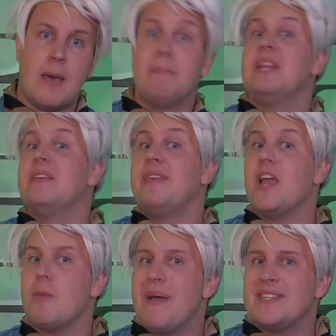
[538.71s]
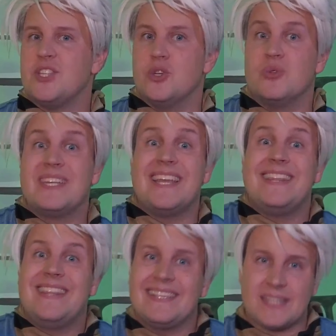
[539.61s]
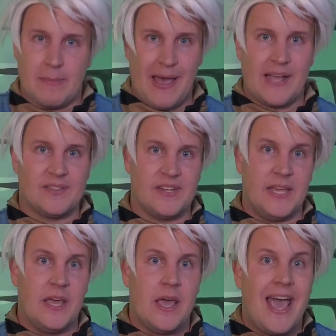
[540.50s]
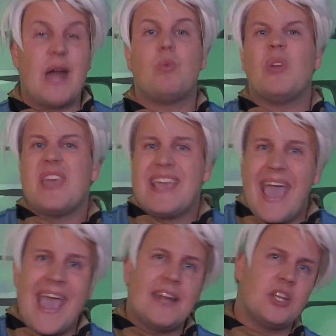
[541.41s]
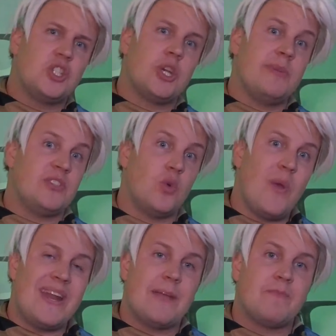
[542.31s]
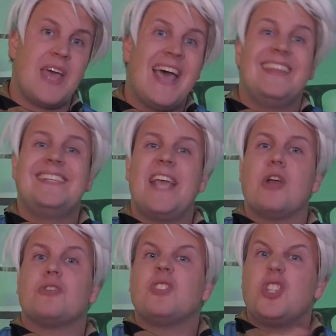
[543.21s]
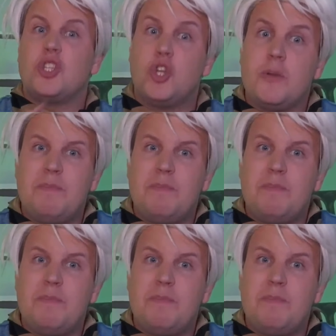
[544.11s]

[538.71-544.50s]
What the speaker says: meaning they are best used in this capacity, and while they can contribute to winning, these characters should